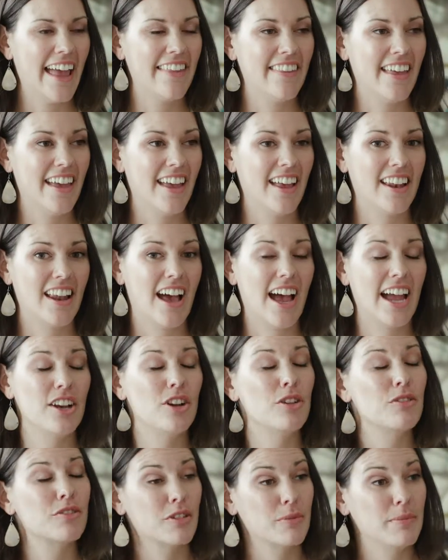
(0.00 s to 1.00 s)
And then I
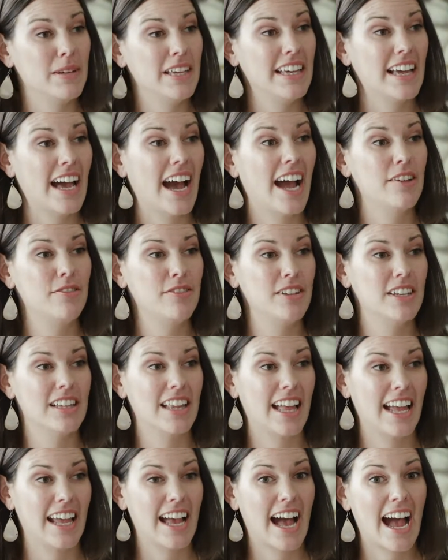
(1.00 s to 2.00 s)
know for me, I feel
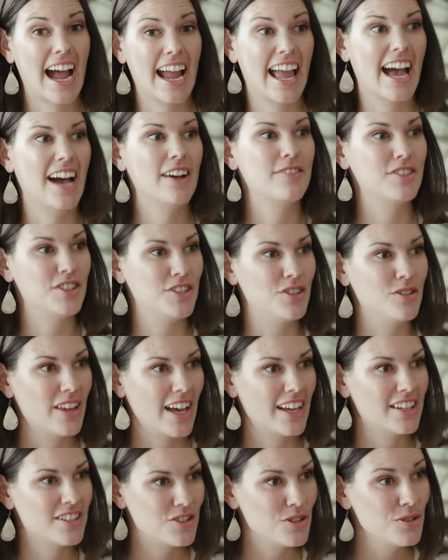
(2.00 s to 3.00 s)
like I have to do
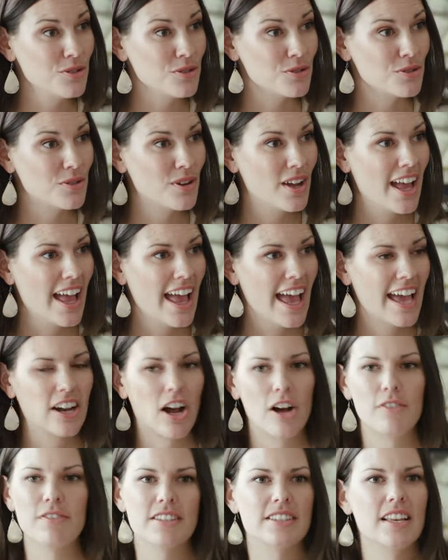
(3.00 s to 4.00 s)
that too. And
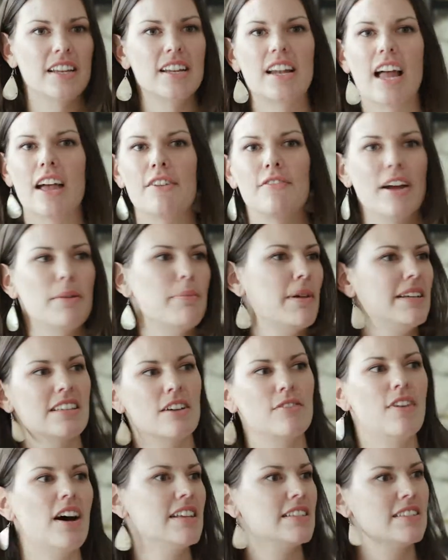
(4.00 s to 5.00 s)
all of a sudden I find
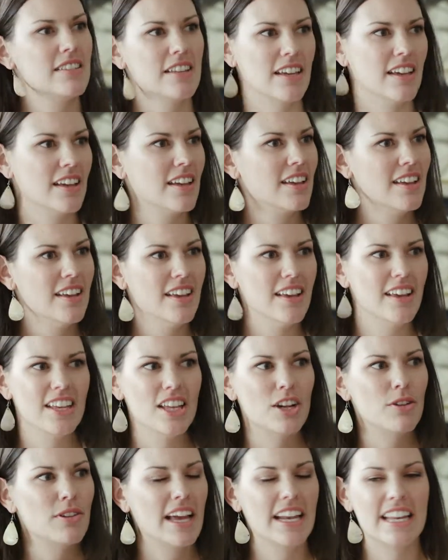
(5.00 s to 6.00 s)
myself hustling,
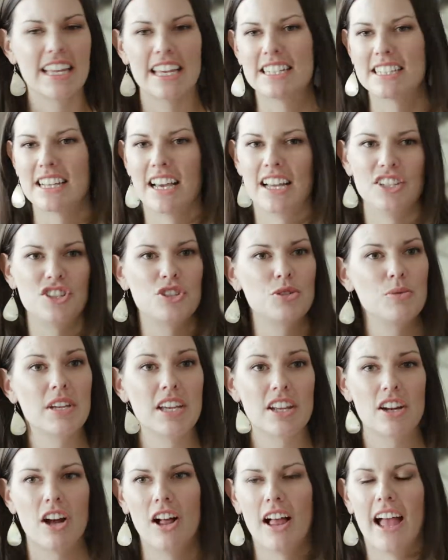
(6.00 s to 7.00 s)
getting it done, doing
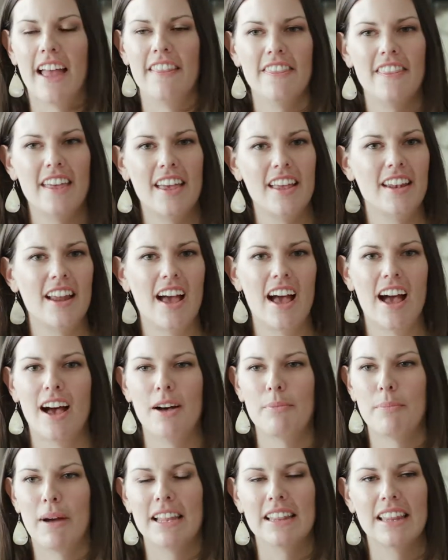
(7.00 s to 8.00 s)
it all. And then
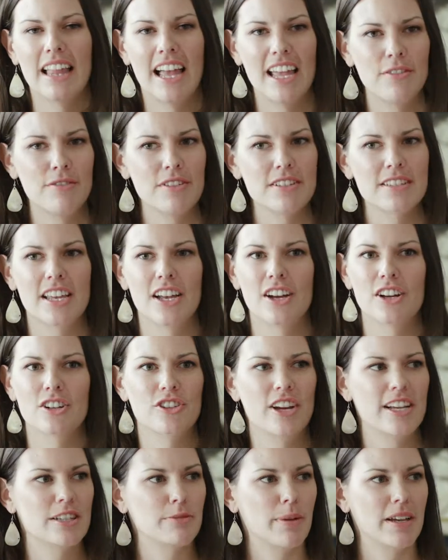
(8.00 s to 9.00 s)
my life is
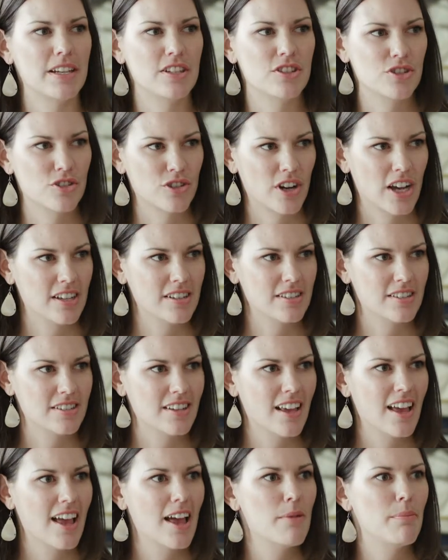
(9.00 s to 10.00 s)
characterized by
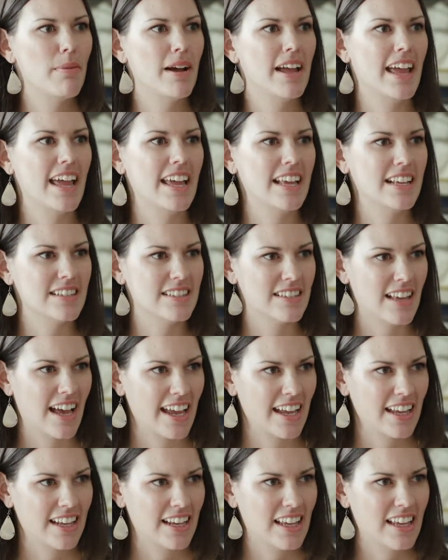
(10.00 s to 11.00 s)
stress, by
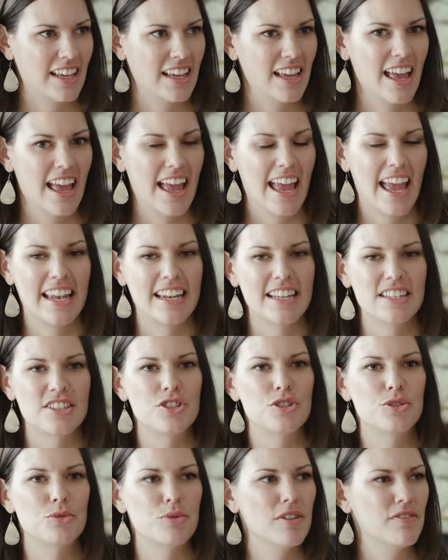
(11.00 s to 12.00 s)
anxiety, and it's
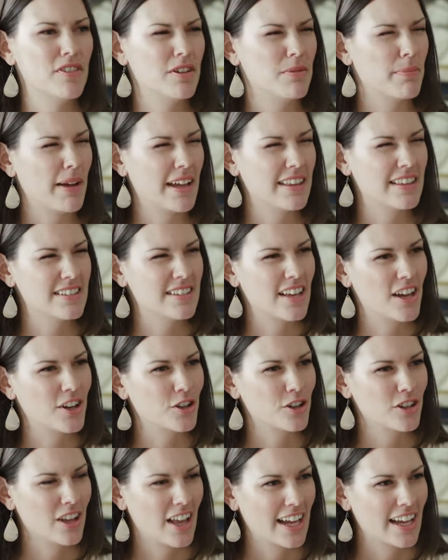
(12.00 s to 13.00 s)
driven by this
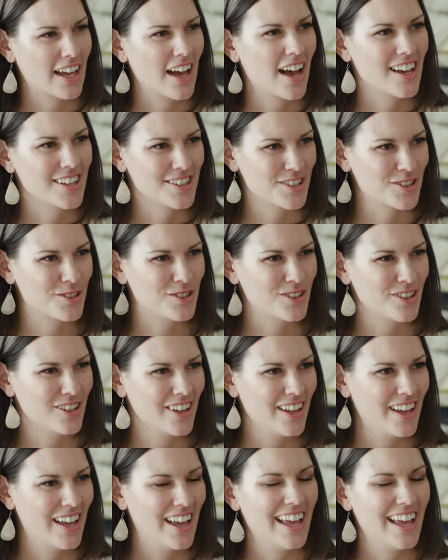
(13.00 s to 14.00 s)
underlying hustle.